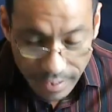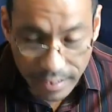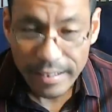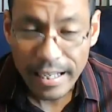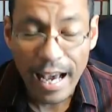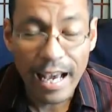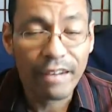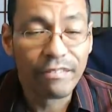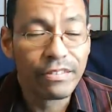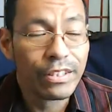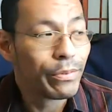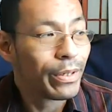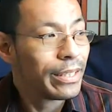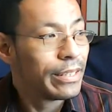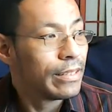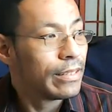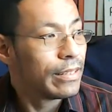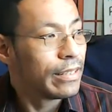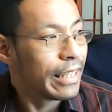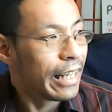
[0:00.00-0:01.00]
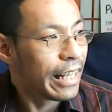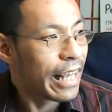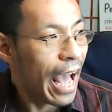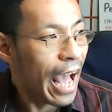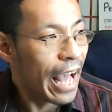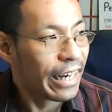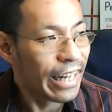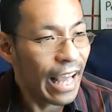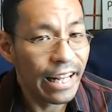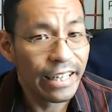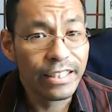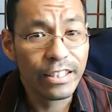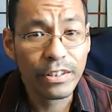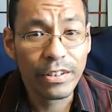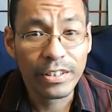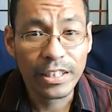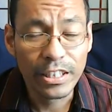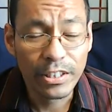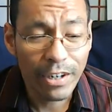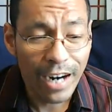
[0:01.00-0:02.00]
Everyone. Yeah, and
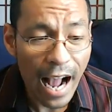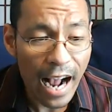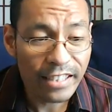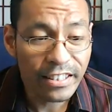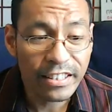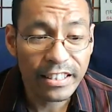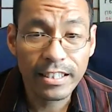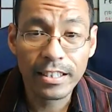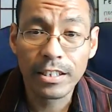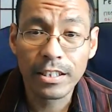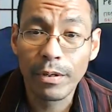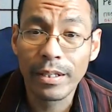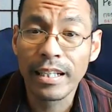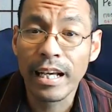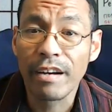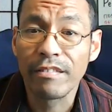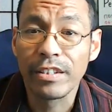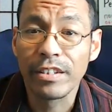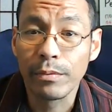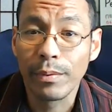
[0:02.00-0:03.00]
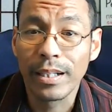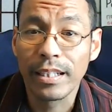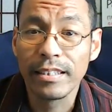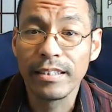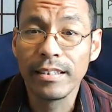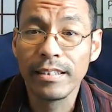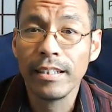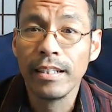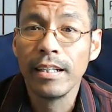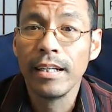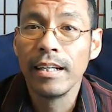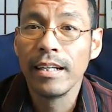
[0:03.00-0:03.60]
you're actually showing everyone